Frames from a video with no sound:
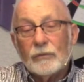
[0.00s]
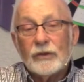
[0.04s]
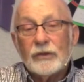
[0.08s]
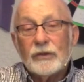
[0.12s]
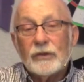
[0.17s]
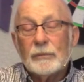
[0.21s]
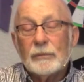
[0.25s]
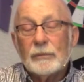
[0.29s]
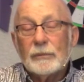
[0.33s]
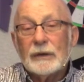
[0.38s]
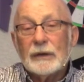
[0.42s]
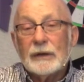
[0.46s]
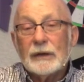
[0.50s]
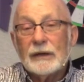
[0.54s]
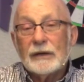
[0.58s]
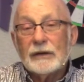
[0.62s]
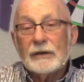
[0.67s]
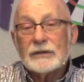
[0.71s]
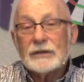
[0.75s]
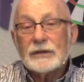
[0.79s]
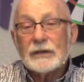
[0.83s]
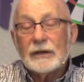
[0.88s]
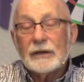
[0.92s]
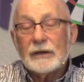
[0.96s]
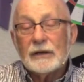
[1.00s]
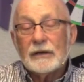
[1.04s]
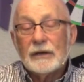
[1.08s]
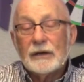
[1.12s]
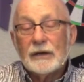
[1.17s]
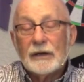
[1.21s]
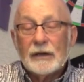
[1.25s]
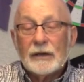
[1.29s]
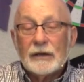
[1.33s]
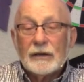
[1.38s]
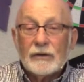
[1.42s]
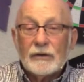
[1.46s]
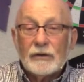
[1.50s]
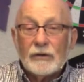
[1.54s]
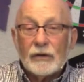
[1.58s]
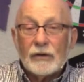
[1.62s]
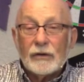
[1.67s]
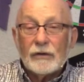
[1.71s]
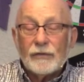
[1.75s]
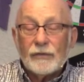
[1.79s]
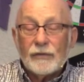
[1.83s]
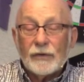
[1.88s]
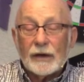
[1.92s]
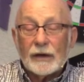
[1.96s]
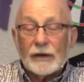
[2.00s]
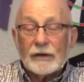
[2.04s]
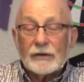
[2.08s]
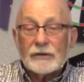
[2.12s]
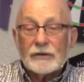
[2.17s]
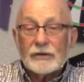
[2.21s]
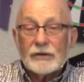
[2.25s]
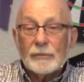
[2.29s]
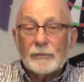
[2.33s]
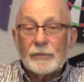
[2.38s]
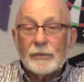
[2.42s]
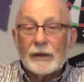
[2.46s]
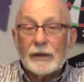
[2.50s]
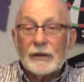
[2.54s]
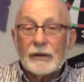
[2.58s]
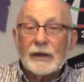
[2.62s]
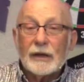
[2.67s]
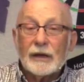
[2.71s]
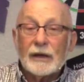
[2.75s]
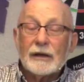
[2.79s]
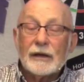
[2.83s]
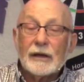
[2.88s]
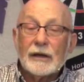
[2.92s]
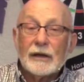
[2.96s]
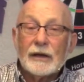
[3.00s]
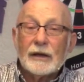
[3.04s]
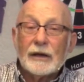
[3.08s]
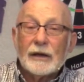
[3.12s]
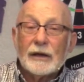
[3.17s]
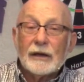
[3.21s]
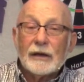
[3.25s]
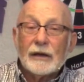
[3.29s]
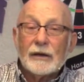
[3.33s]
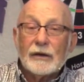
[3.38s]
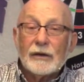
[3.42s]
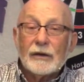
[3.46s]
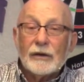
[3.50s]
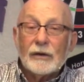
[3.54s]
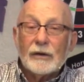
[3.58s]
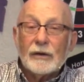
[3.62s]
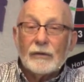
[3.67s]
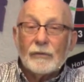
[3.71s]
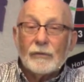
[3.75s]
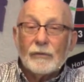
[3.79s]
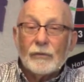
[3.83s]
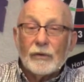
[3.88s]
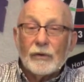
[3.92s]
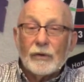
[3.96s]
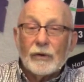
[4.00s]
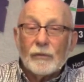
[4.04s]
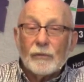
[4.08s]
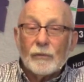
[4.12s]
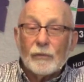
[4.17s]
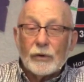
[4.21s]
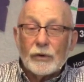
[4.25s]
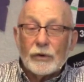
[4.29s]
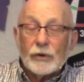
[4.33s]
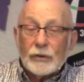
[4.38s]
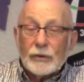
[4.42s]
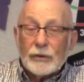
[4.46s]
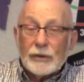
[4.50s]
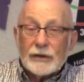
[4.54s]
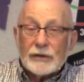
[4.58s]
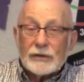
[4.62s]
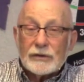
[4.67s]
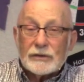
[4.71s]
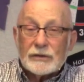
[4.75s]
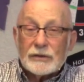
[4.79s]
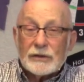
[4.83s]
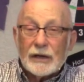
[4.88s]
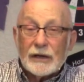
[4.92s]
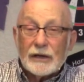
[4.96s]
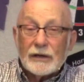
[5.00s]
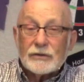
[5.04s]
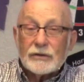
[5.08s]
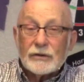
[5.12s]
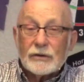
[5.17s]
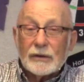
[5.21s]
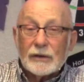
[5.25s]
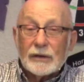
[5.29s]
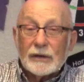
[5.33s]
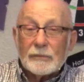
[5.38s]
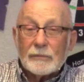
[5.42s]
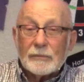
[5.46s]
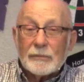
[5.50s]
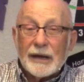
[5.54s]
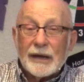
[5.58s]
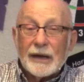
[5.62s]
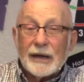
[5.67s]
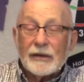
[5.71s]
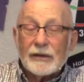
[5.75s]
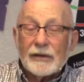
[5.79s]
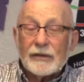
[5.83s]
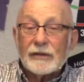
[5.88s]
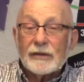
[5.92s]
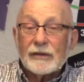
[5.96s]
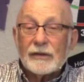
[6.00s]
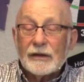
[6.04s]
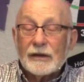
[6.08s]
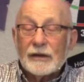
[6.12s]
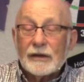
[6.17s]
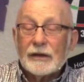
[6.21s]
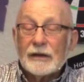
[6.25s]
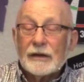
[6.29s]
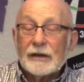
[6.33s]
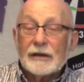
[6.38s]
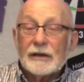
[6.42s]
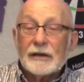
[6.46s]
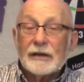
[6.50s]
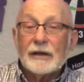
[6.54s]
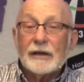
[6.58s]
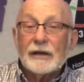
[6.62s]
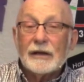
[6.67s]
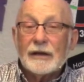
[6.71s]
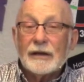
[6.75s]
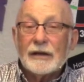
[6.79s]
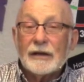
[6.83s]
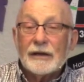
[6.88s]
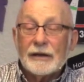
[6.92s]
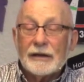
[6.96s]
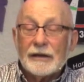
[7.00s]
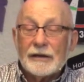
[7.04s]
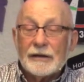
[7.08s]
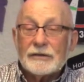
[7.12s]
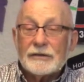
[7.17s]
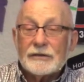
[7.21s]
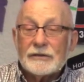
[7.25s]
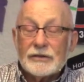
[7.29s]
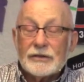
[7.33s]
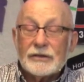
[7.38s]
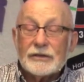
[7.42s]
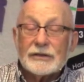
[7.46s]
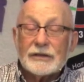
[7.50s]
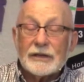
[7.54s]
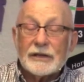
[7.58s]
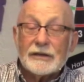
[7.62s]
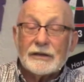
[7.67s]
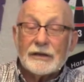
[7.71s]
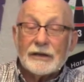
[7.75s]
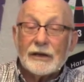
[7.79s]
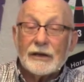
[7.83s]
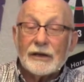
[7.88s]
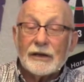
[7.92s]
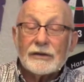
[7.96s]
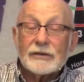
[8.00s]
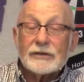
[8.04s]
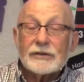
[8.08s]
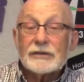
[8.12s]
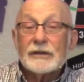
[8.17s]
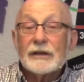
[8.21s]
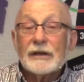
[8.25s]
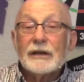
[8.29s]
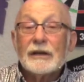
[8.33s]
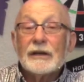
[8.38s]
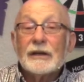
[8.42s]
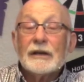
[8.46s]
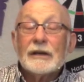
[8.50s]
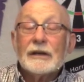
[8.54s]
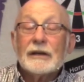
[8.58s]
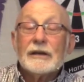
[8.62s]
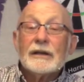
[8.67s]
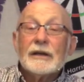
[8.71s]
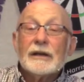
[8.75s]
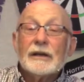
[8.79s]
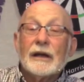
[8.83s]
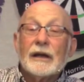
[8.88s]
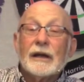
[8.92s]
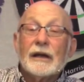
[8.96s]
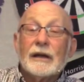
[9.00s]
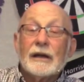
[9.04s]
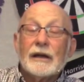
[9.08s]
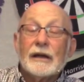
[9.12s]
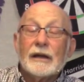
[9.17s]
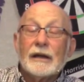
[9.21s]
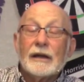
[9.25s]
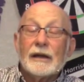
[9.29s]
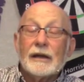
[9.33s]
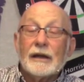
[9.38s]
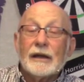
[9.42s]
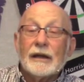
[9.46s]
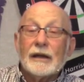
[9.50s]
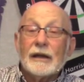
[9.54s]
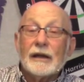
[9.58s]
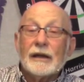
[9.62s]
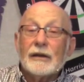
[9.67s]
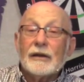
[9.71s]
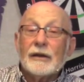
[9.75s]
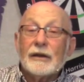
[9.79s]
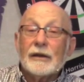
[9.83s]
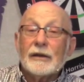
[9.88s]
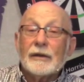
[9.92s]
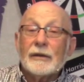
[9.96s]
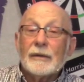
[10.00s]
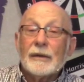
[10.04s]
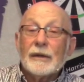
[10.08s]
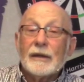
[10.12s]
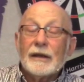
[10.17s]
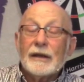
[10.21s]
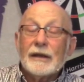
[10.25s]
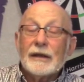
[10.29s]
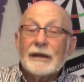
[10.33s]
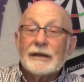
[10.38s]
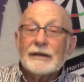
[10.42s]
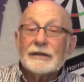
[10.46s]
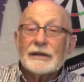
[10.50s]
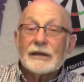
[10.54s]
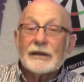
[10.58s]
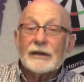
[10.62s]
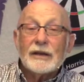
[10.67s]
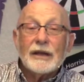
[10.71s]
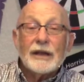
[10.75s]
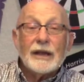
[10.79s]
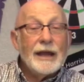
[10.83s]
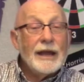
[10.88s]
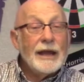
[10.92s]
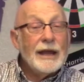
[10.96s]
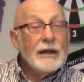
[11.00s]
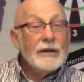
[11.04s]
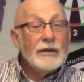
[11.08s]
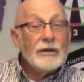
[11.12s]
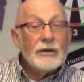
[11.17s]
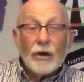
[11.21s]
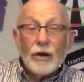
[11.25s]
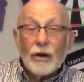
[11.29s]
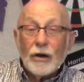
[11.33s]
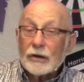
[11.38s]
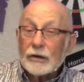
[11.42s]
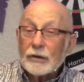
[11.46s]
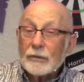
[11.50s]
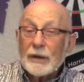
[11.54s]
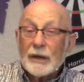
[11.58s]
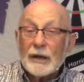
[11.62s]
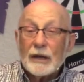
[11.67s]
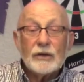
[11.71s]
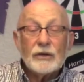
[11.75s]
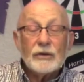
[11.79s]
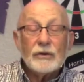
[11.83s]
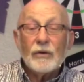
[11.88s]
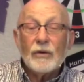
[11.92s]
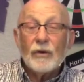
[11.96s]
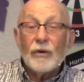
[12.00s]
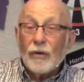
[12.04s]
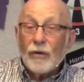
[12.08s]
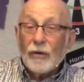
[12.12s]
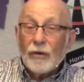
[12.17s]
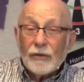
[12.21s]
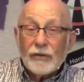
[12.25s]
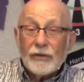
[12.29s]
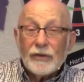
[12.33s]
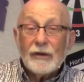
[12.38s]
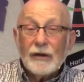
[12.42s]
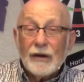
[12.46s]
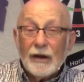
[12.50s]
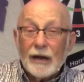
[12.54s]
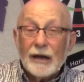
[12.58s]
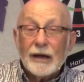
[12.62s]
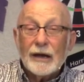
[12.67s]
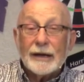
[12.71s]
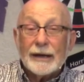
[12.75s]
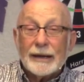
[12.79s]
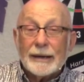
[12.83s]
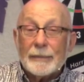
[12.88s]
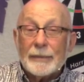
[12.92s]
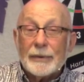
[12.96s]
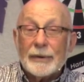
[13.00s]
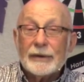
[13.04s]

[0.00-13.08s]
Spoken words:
them, and he said to the effect something that, "Were you his teacher in math?" And she said, "Yes." And he said, "He talked about you all the time."